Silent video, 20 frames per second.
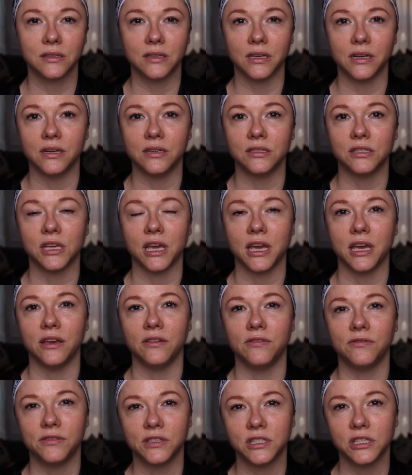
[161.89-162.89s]
There's a
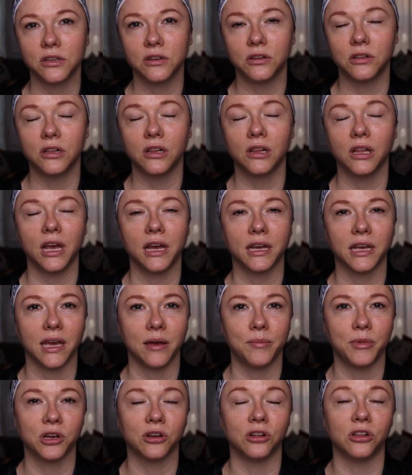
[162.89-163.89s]
physical, a
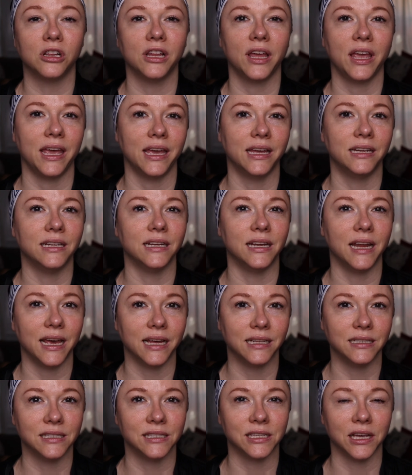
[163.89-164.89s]
chemical, and an
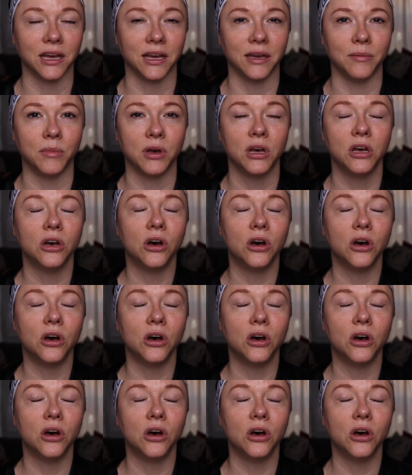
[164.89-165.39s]
enzyme,